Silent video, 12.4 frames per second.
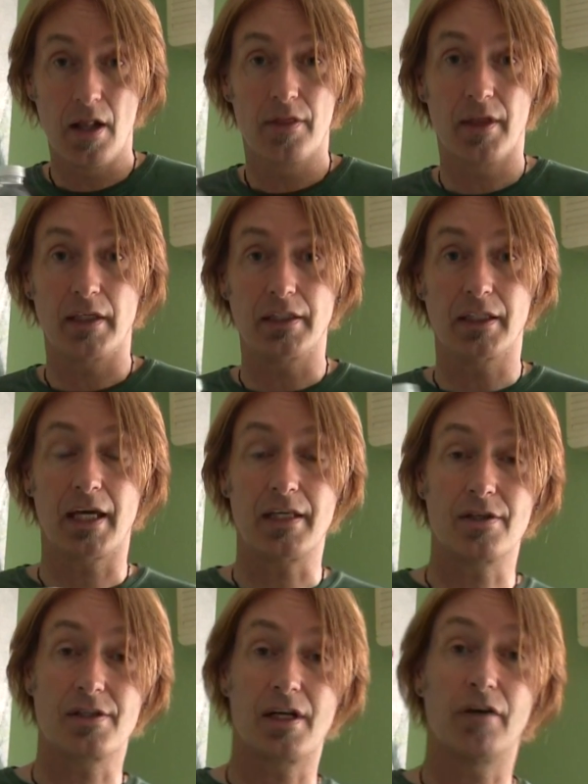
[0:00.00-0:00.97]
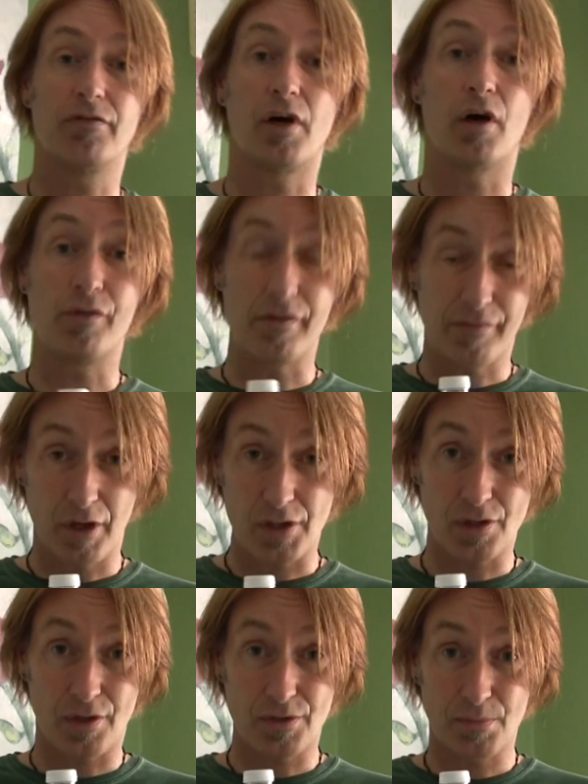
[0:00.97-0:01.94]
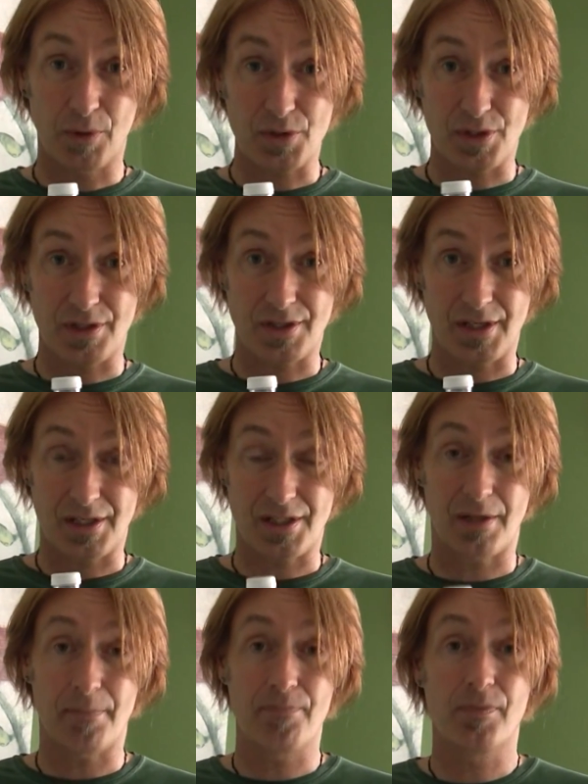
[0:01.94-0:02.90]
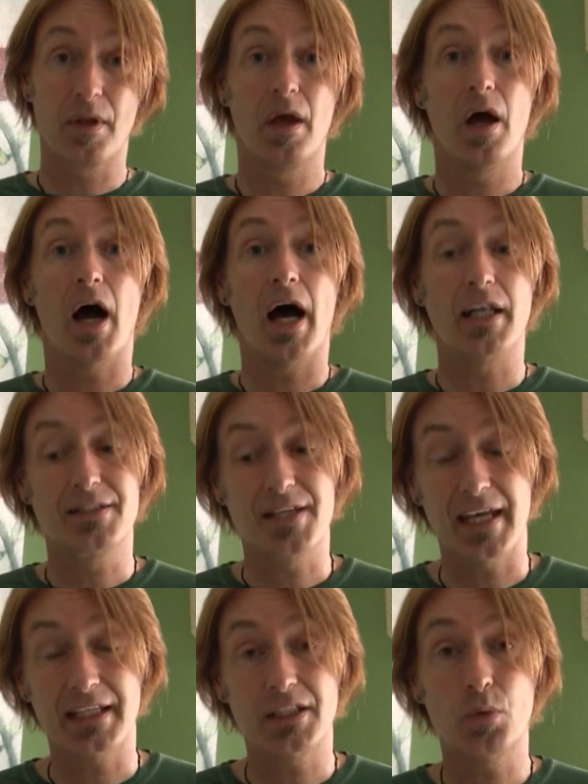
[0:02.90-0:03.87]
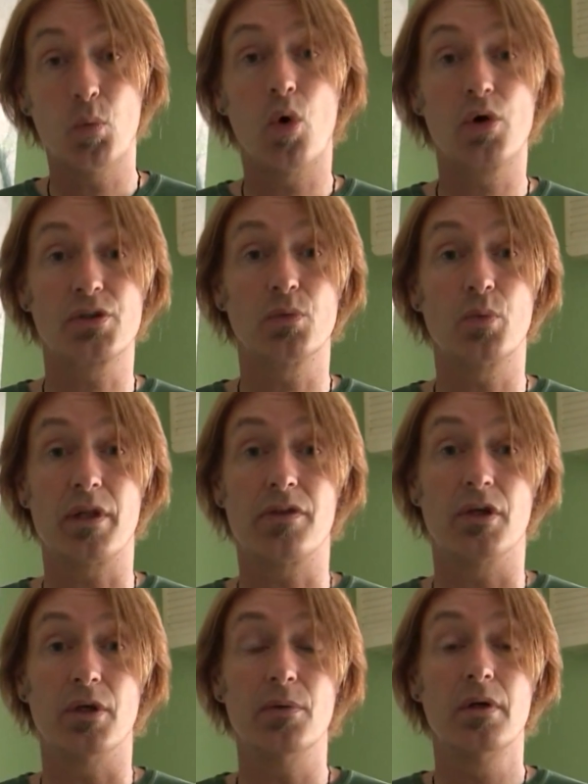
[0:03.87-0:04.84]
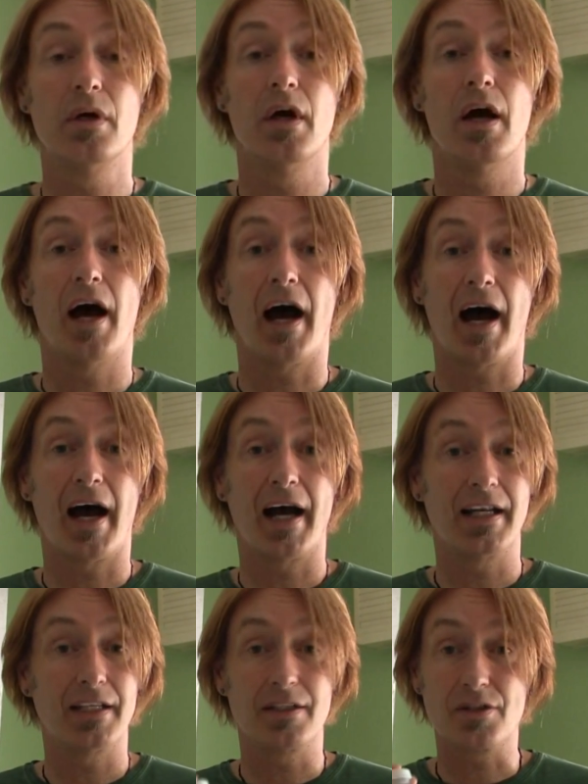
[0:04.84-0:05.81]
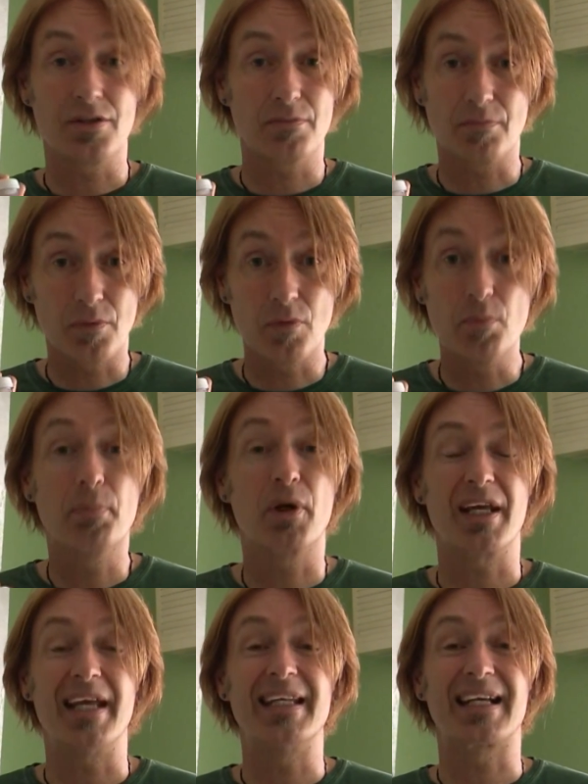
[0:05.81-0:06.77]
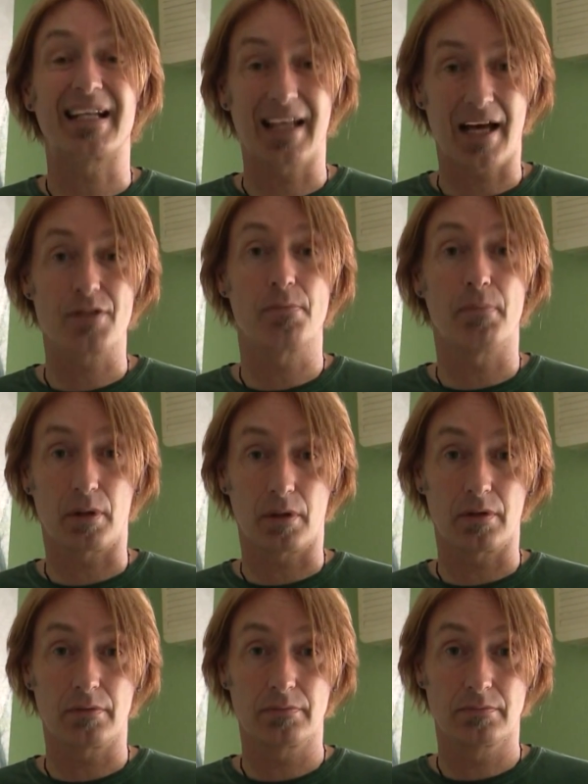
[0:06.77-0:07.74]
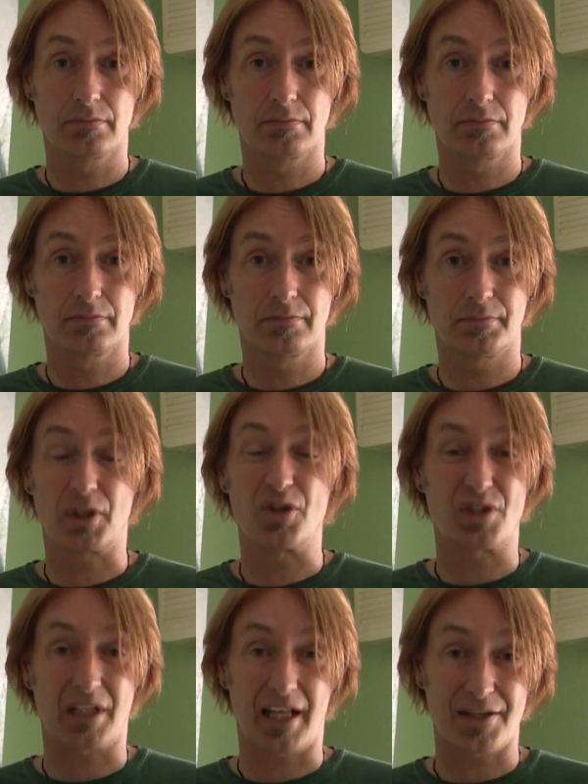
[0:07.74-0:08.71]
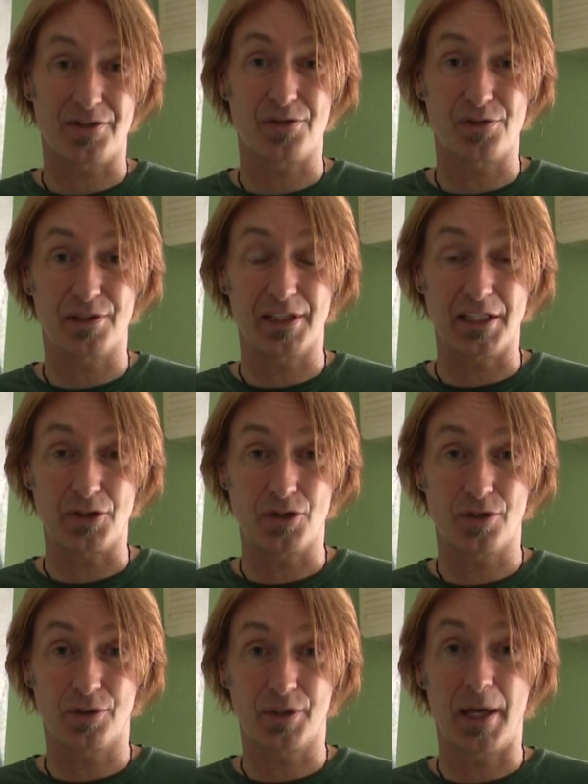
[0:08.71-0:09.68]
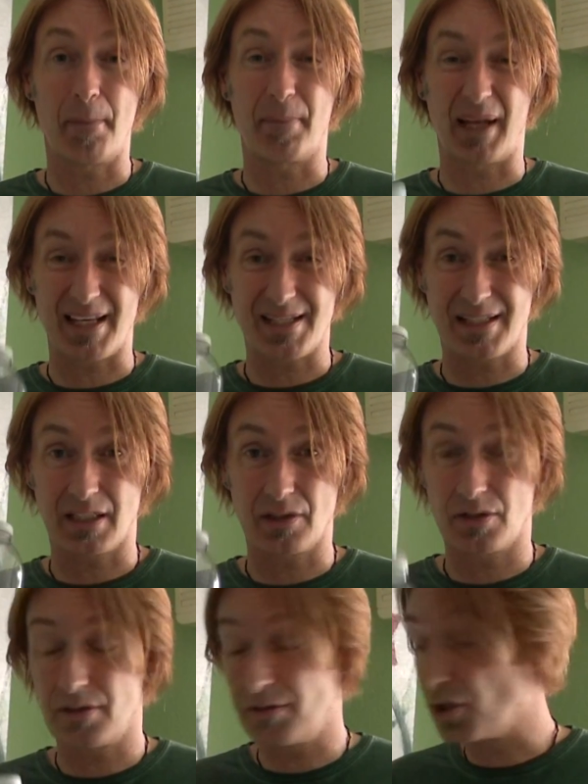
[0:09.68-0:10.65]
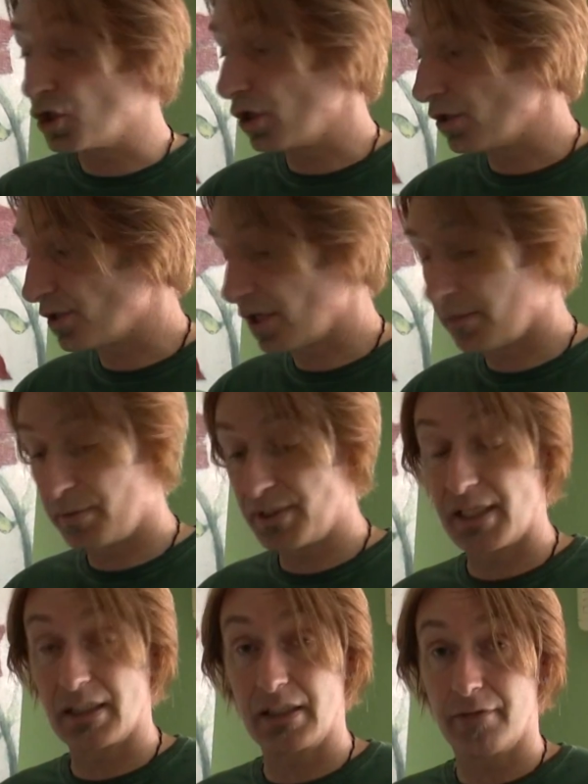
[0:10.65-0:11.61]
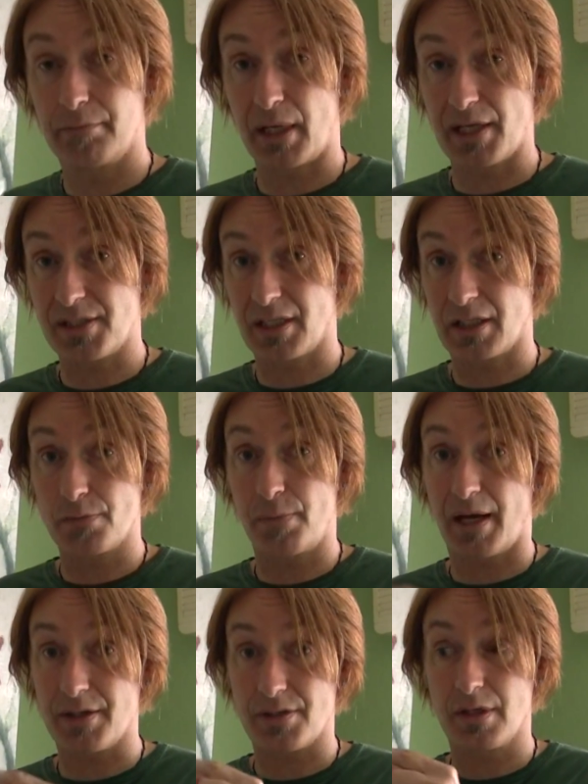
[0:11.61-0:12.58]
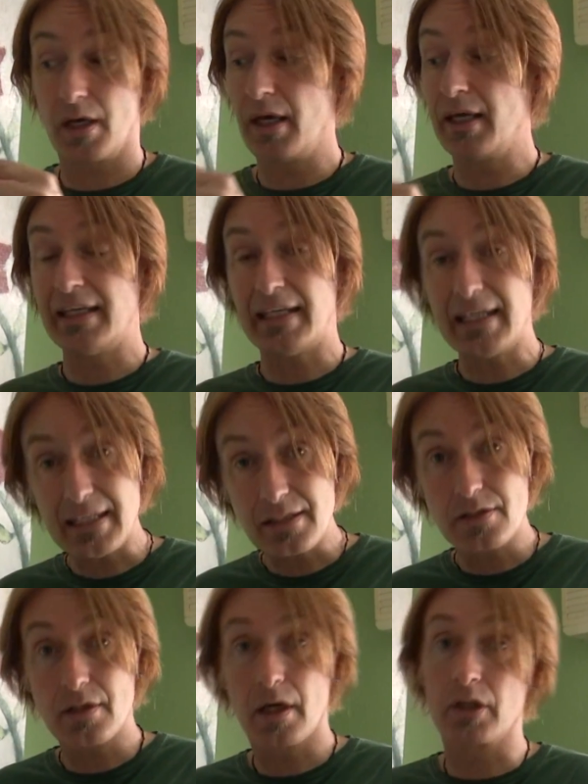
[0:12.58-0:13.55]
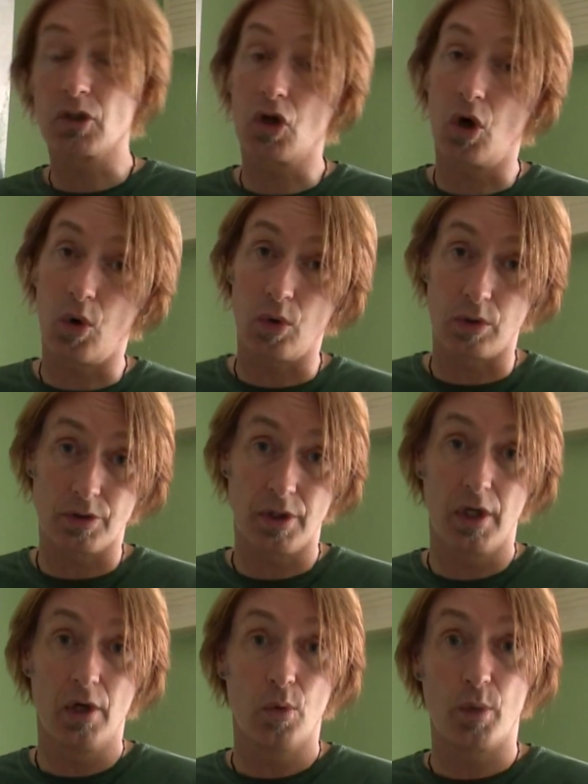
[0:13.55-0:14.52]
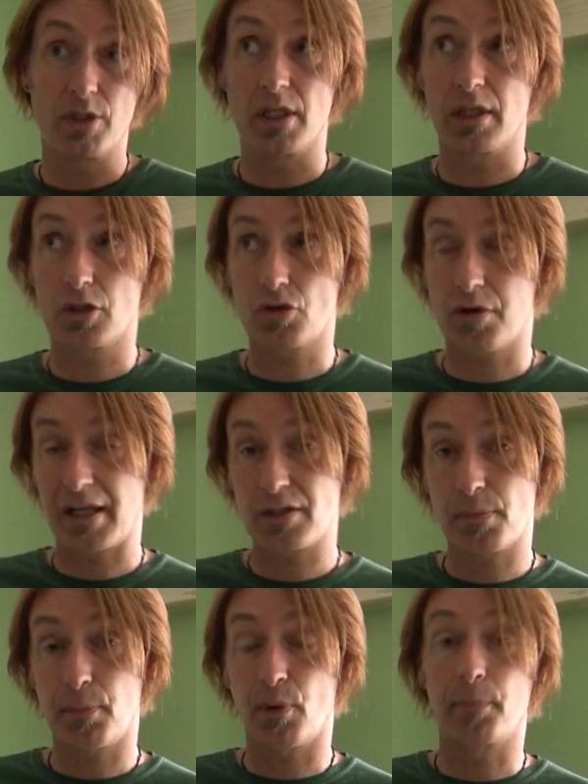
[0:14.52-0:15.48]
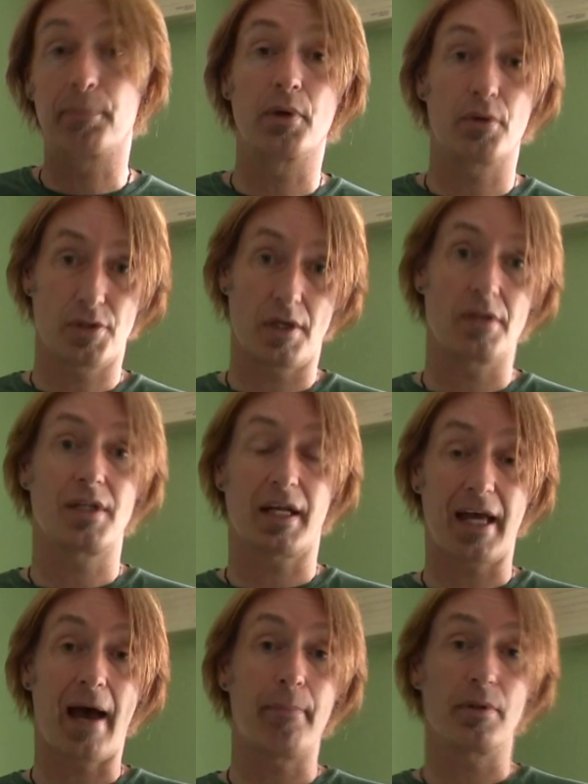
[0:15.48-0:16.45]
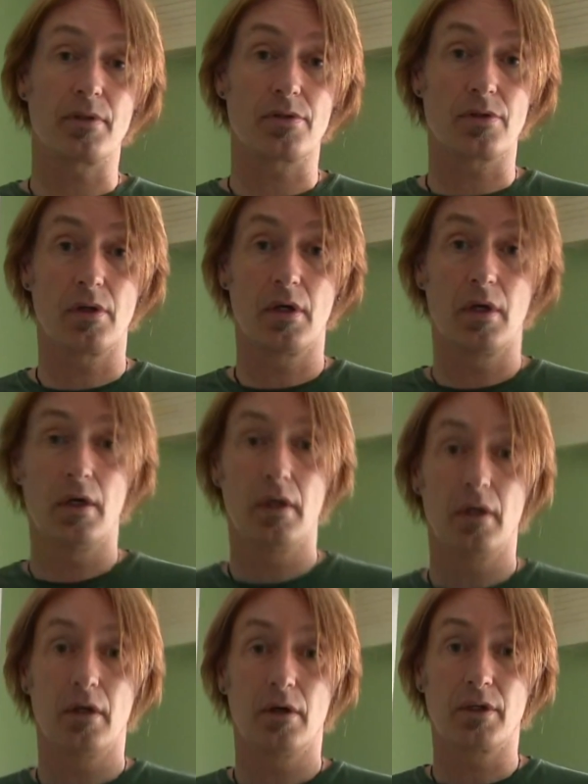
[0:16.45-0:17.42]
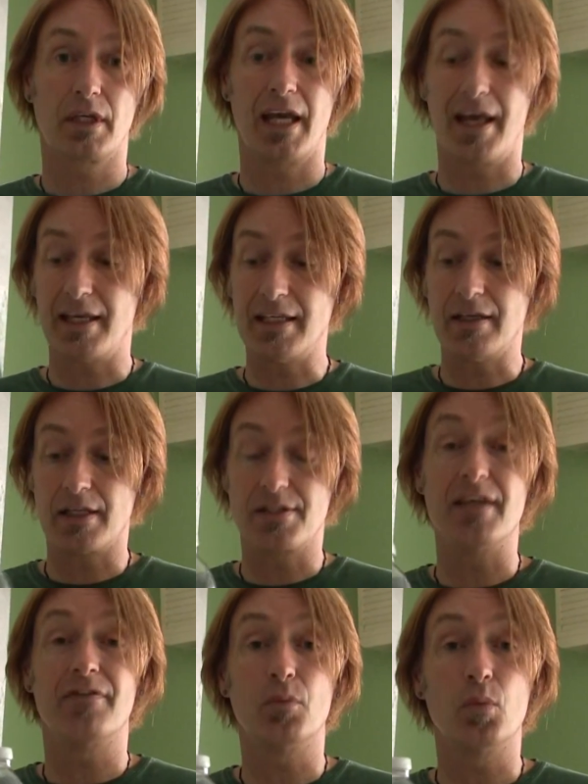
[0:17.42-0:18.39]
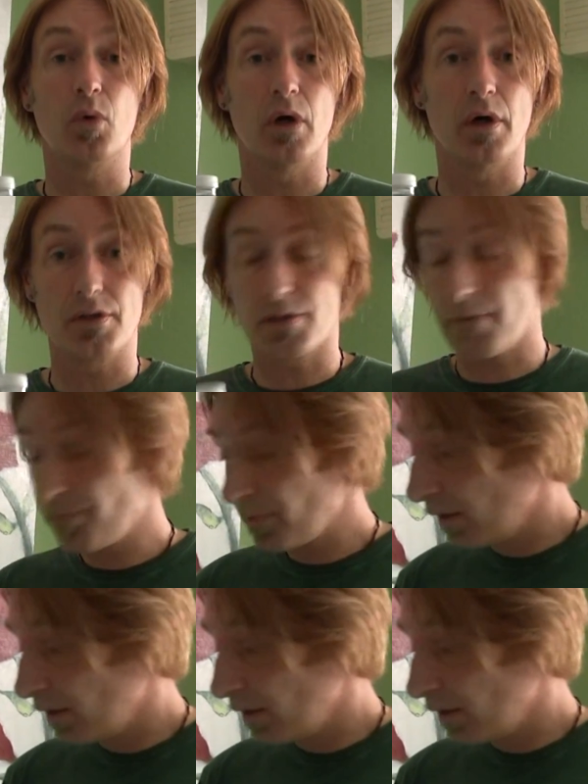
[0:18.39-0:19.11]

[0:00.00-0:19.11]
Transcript: that you get yourself a reverse osmosis system and take your water with you and put it in a glass bottle, because glass doesn't leach, okay? Plastic does, and particularly if plastic has passed heat and cold, which in the transport process that happens, okay? It's even worse.